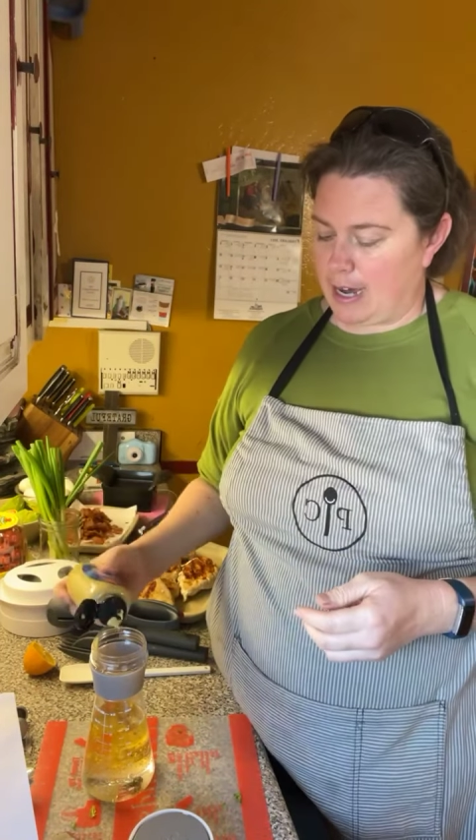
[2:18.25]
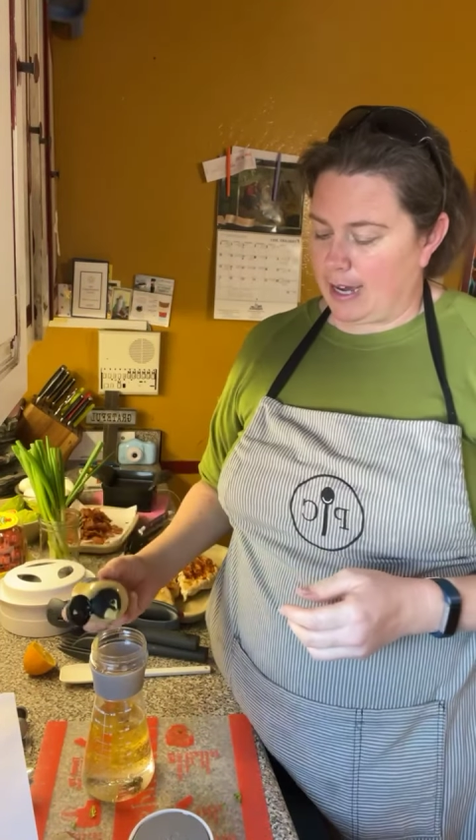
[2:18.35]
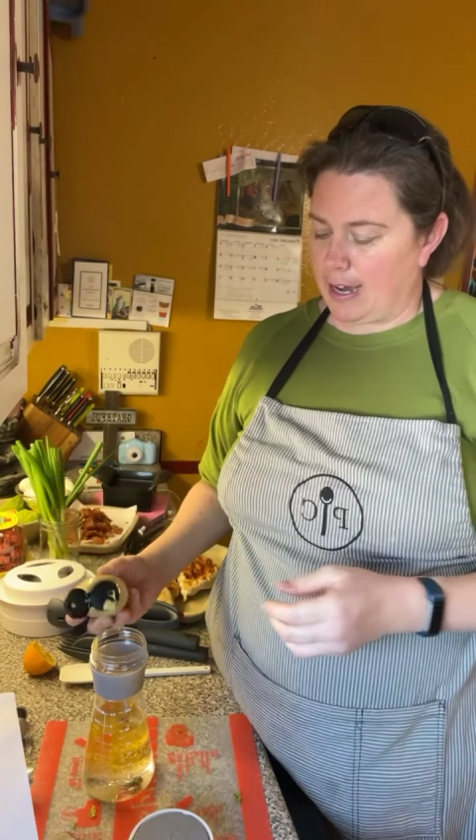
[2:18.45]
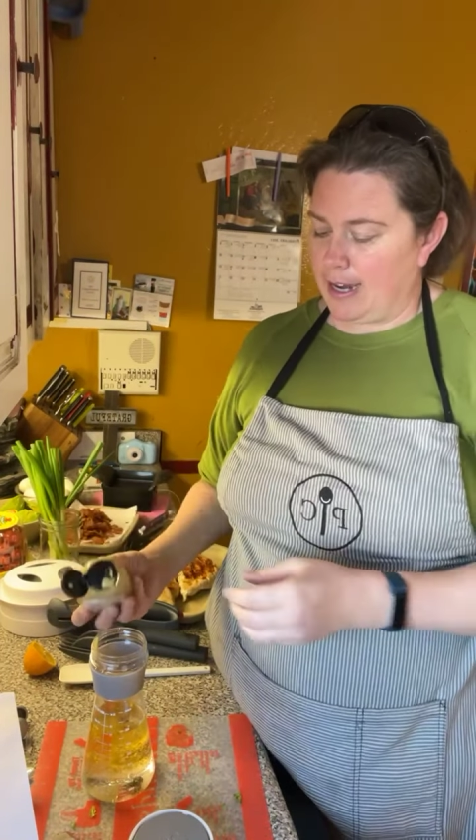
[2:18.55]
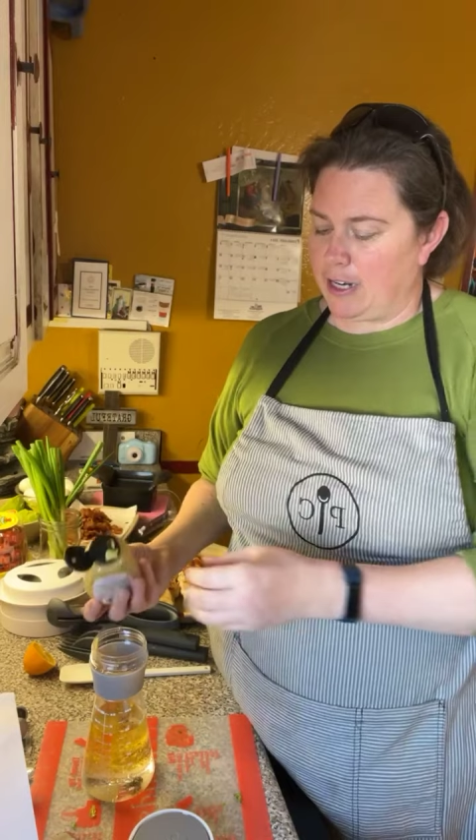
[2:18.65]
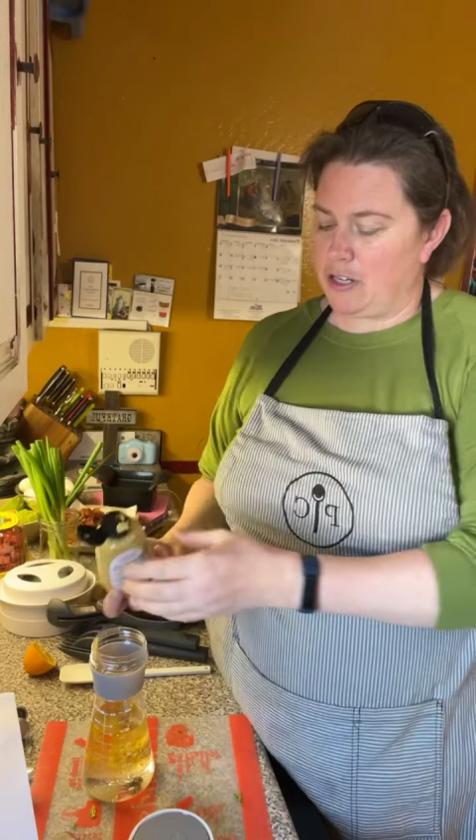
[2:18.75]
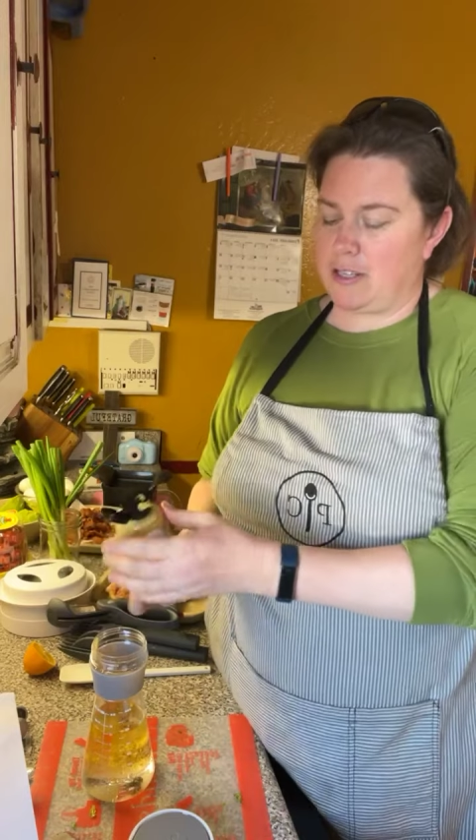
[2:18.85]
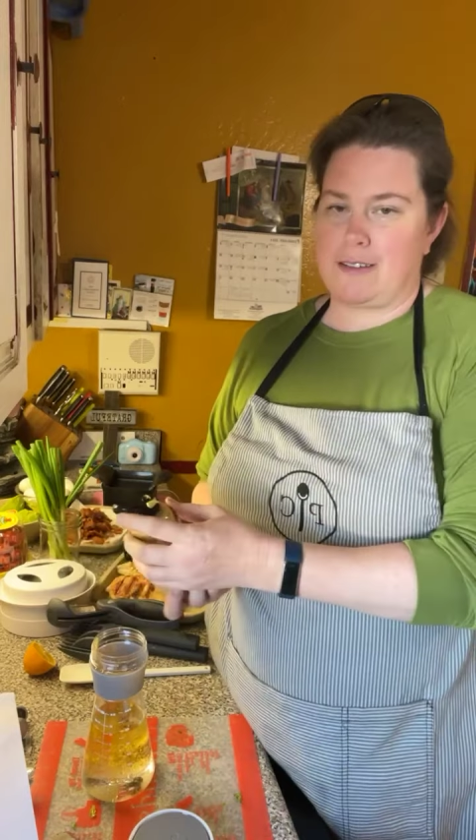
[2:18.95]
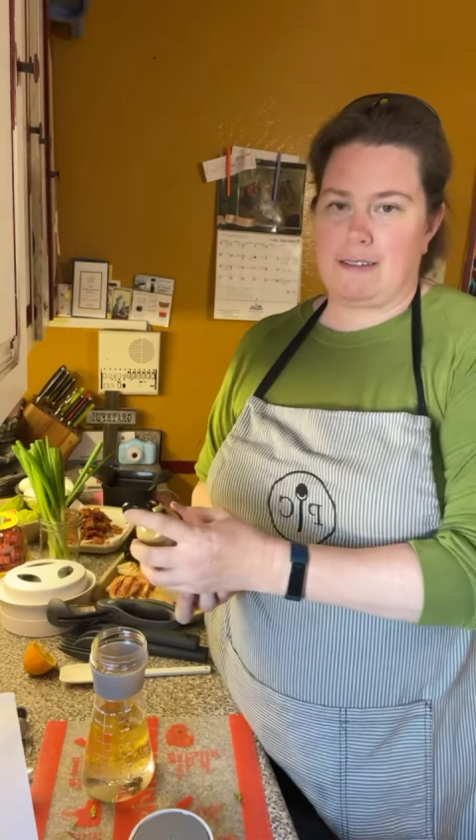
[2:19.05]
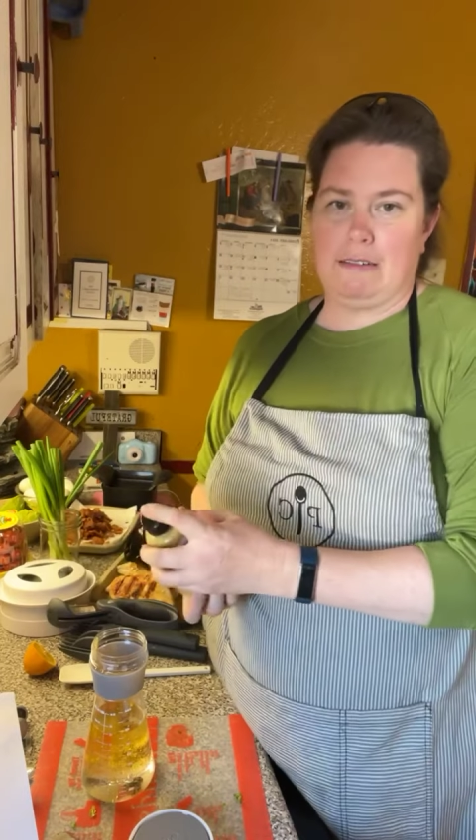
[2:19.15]
I kind of
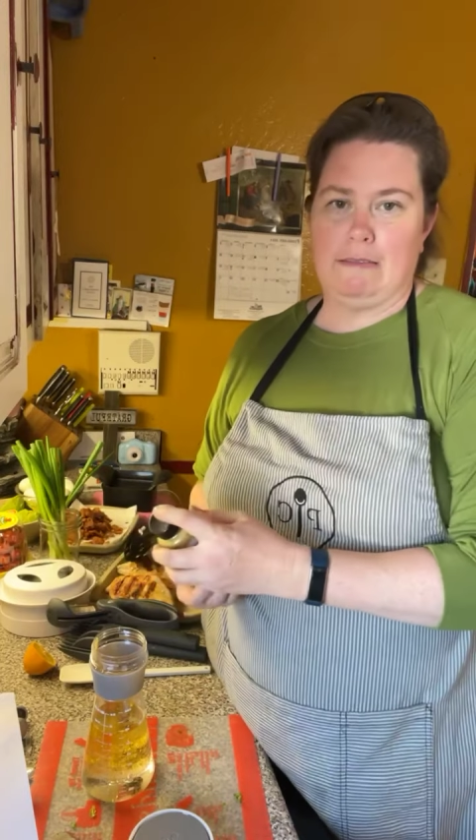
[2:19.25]
just